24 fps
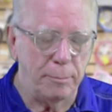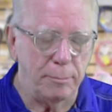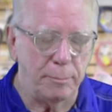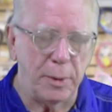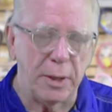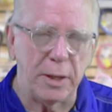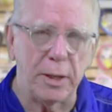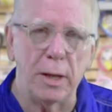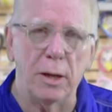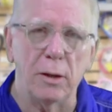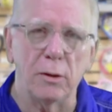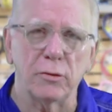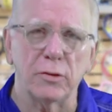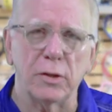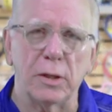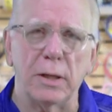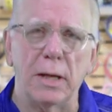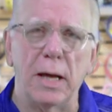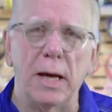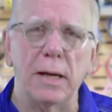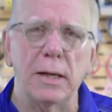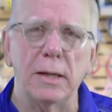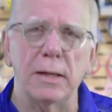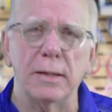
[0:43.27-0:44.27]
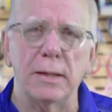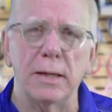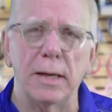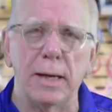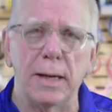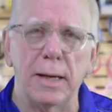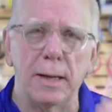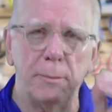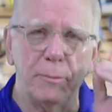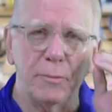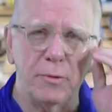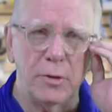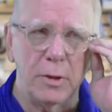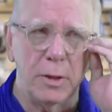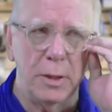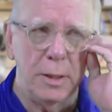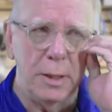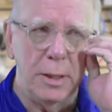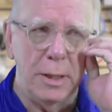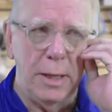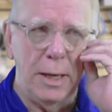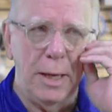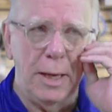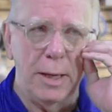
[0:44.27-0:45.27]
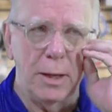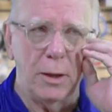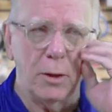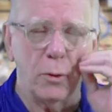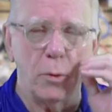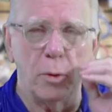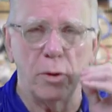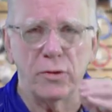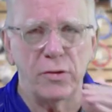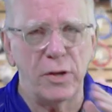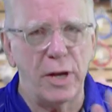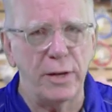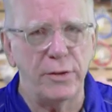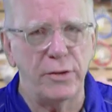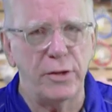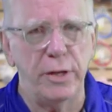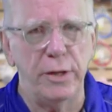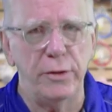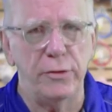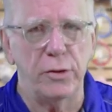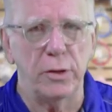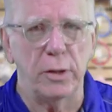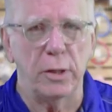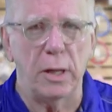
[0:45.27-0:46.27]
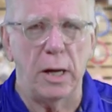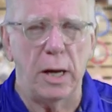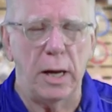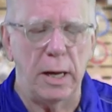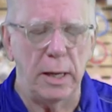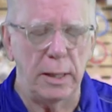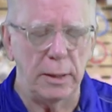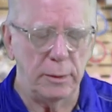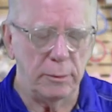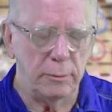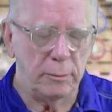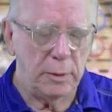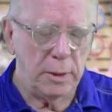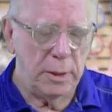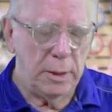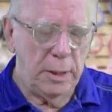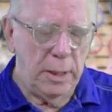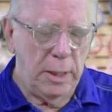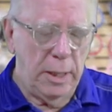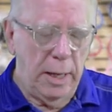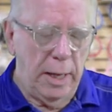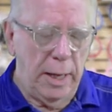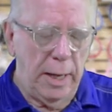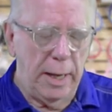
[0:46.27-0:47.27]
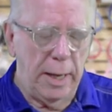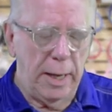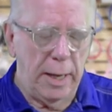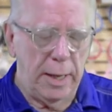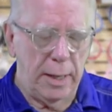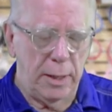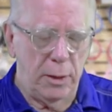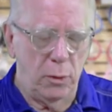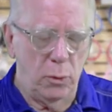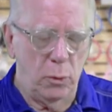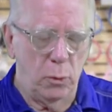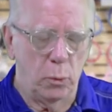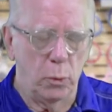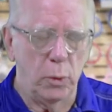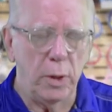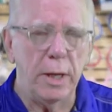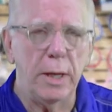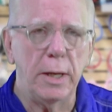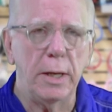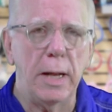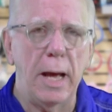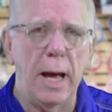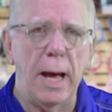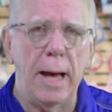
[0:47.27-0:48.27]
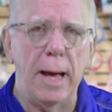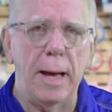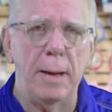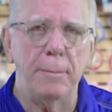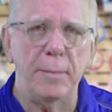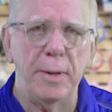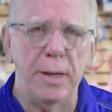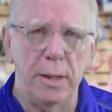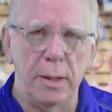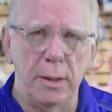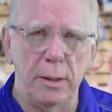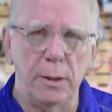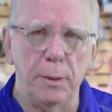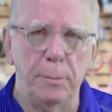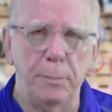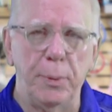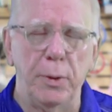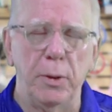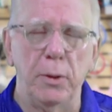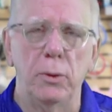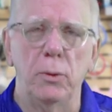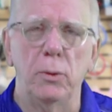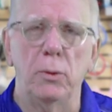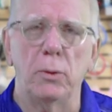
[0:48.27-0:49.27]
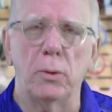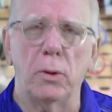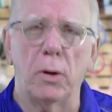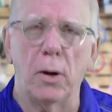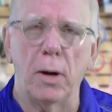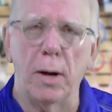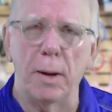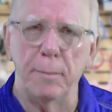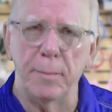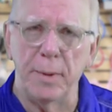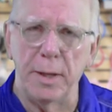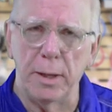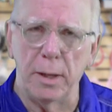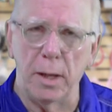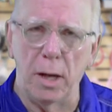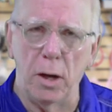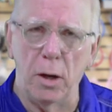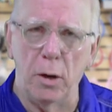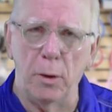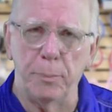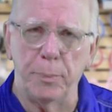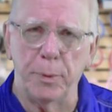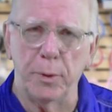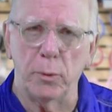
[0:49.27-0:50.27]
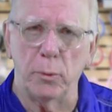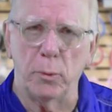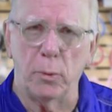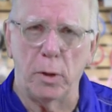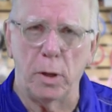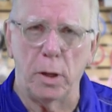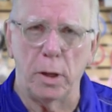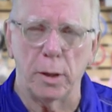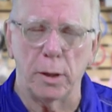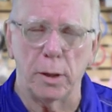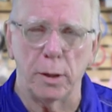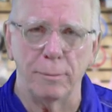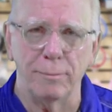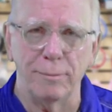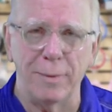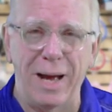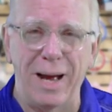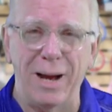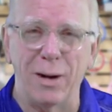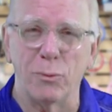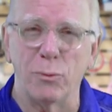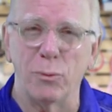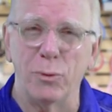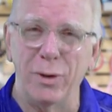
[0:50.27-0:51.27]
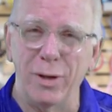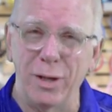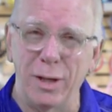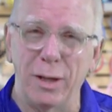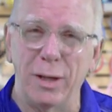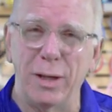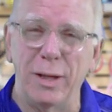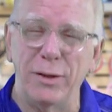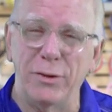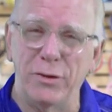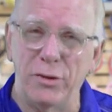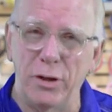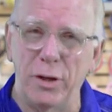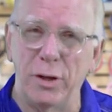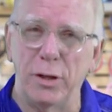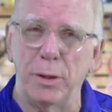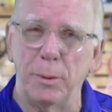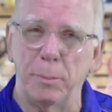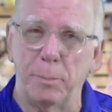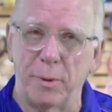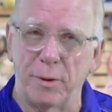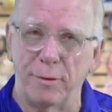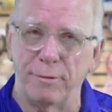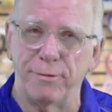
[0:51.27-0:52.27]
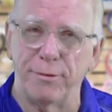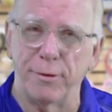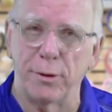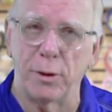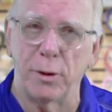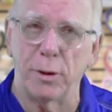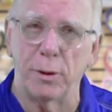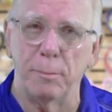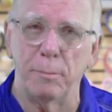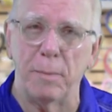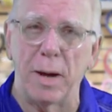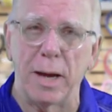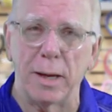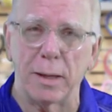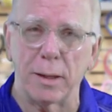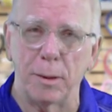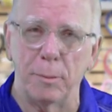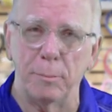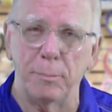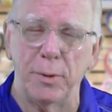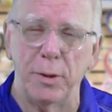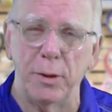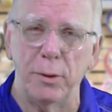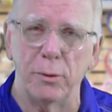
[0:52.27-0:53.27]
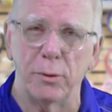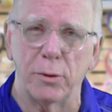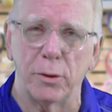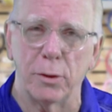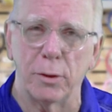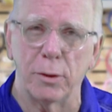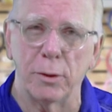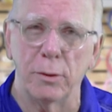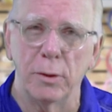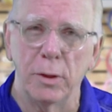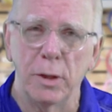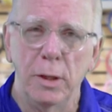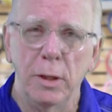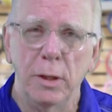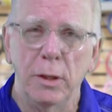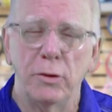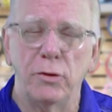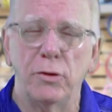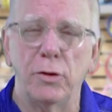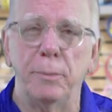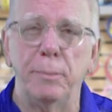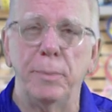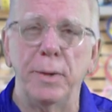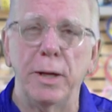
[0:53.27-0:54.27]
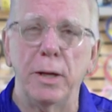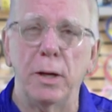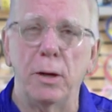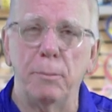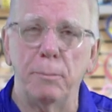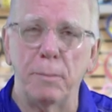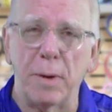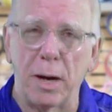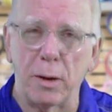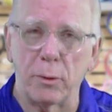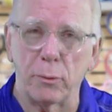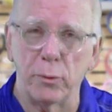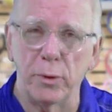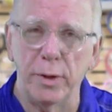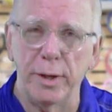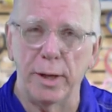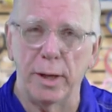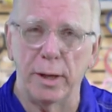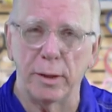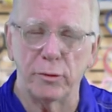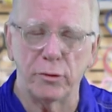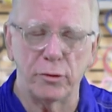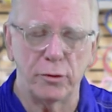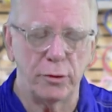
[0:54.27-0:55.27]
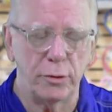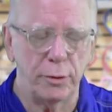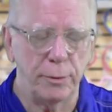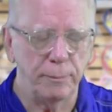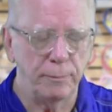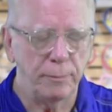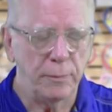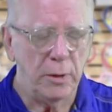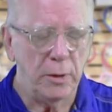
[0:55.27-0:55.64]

because a lot of times, and of course I teach a lot, and when I'm in the pool or I'm in open water, I really tend to prefer my computer to be on my wrist.